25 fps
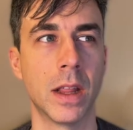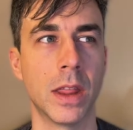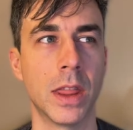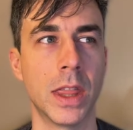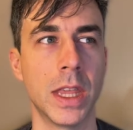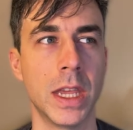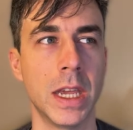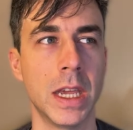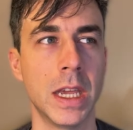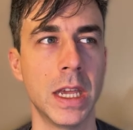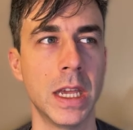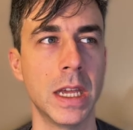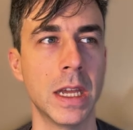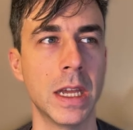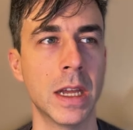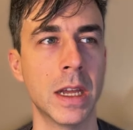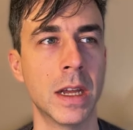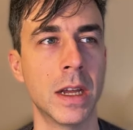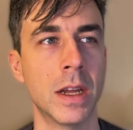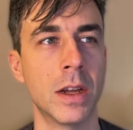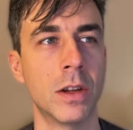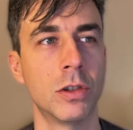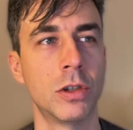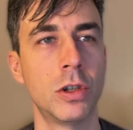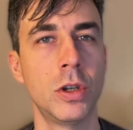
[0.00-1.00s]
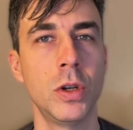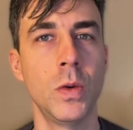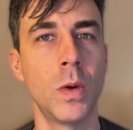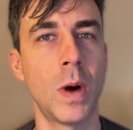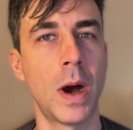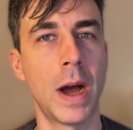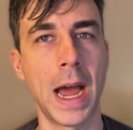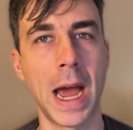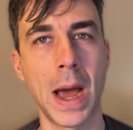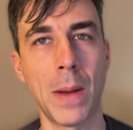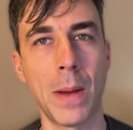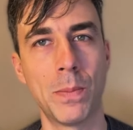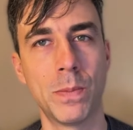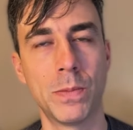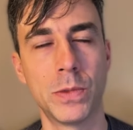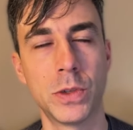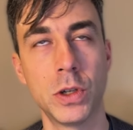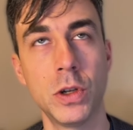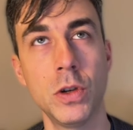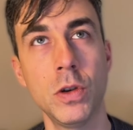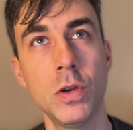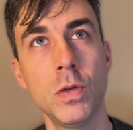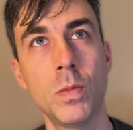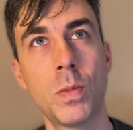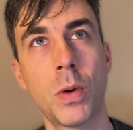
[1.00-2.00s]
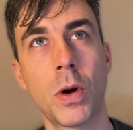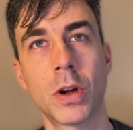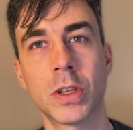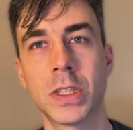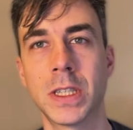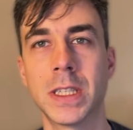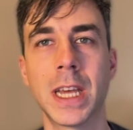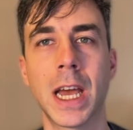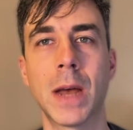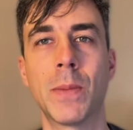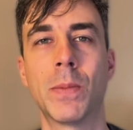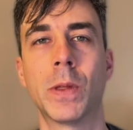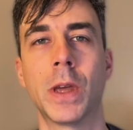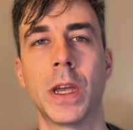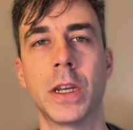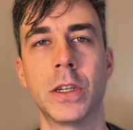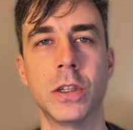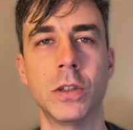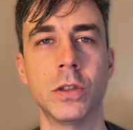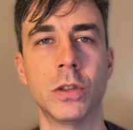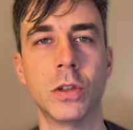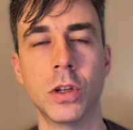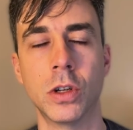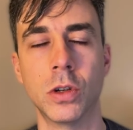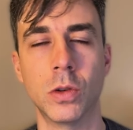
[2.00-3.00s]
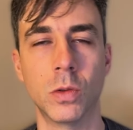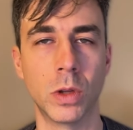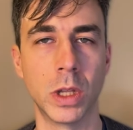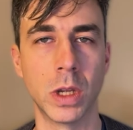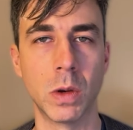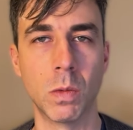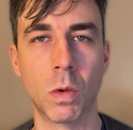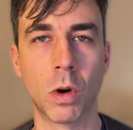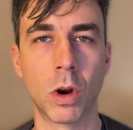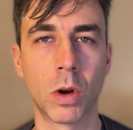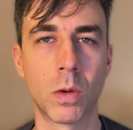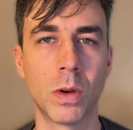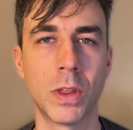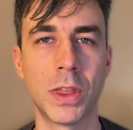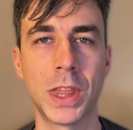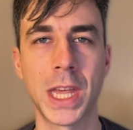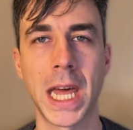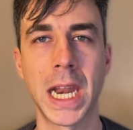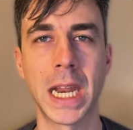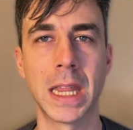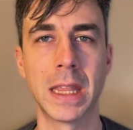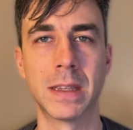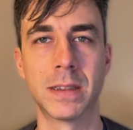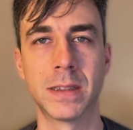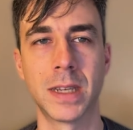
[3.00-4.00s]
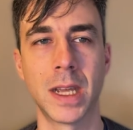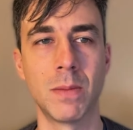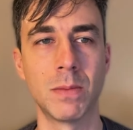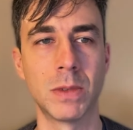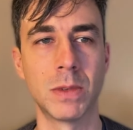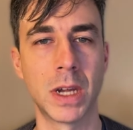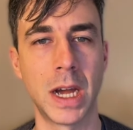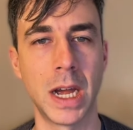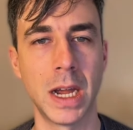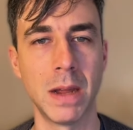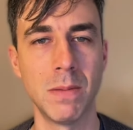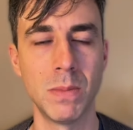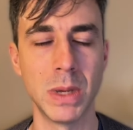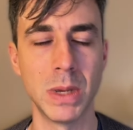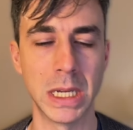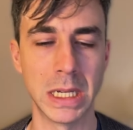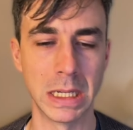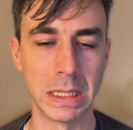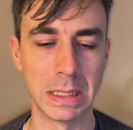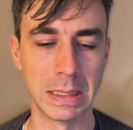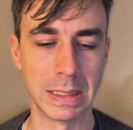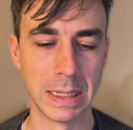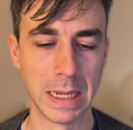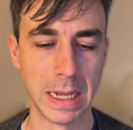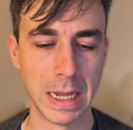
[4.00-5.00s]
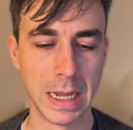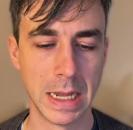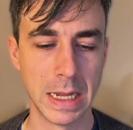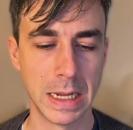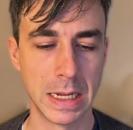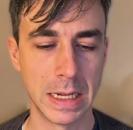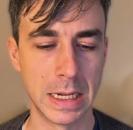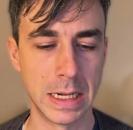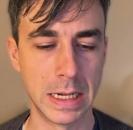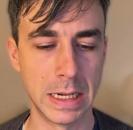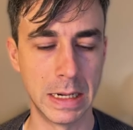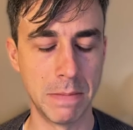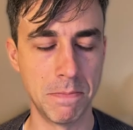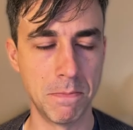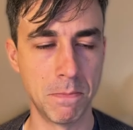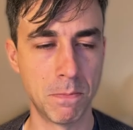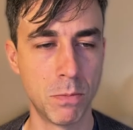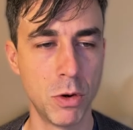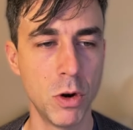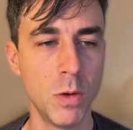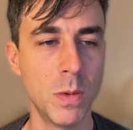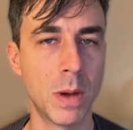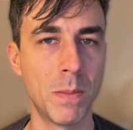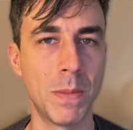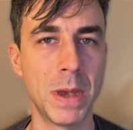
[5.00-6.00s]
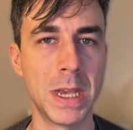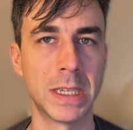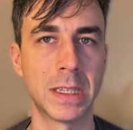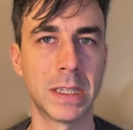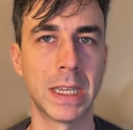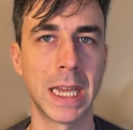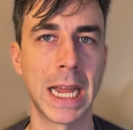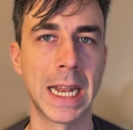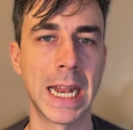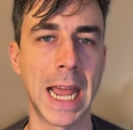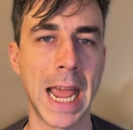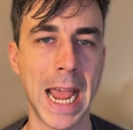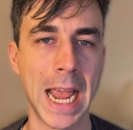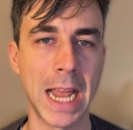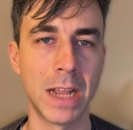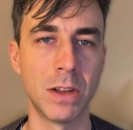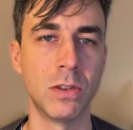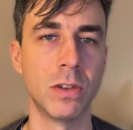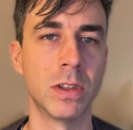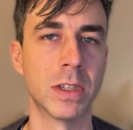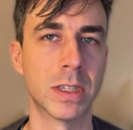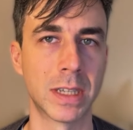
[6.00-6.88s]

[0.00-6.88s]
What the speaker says: the two parts of the application couldn't really work with that at the same time, because Puma basically had to hand you the